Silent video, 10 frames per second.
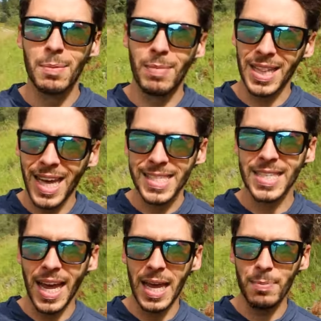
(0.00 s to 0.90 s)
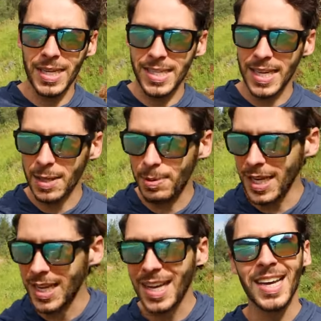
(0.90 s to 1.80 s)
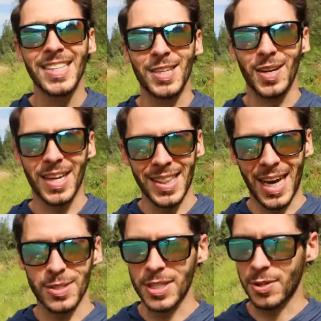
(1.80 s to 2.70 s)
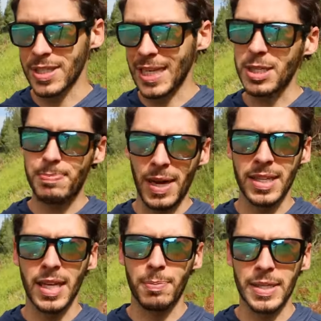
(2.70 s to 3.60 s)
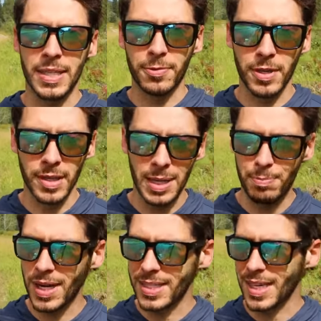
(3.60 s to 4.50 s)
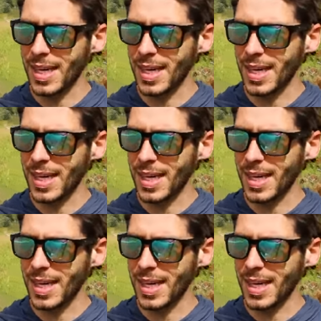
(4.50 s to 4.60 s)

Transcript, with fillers: My last name is Higby, and so I thought that was interesting. It was spelled a little bit differently, but